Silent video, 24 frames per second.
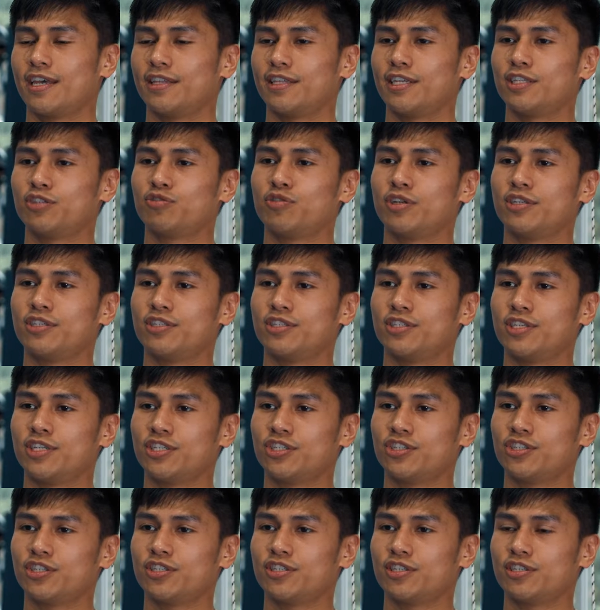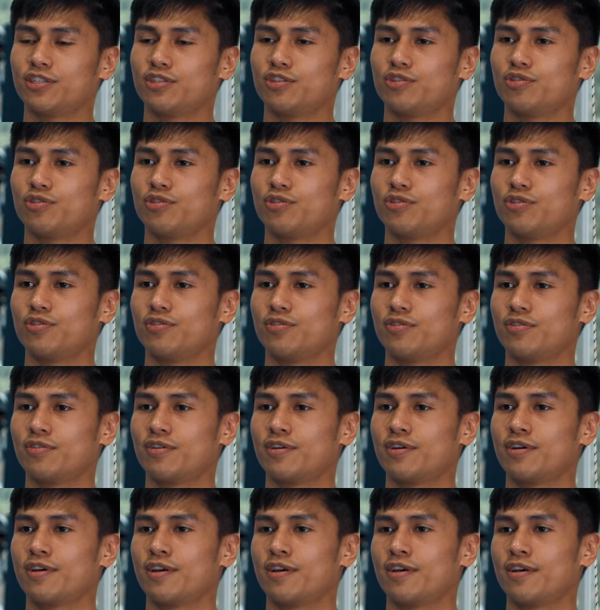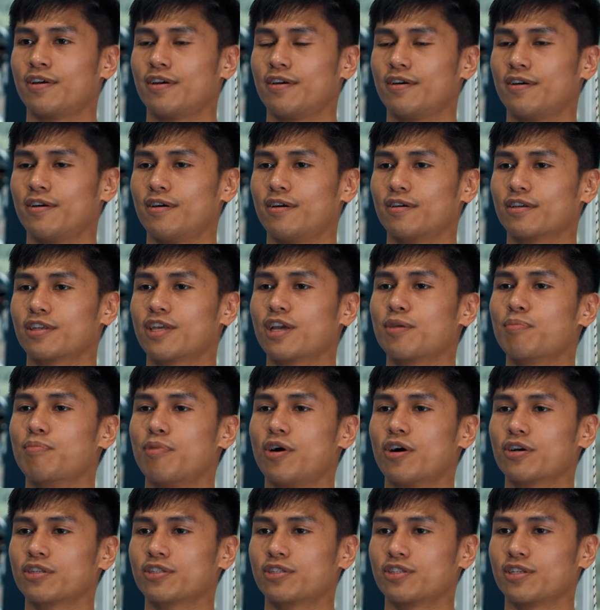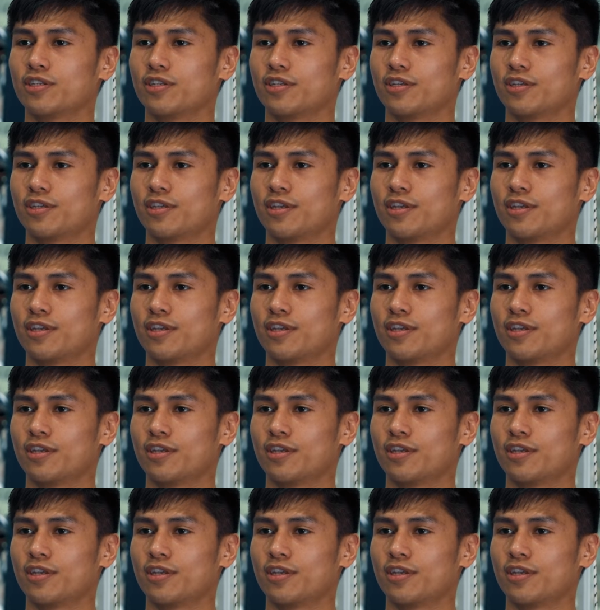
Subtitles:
and then transitioned to kickboxing.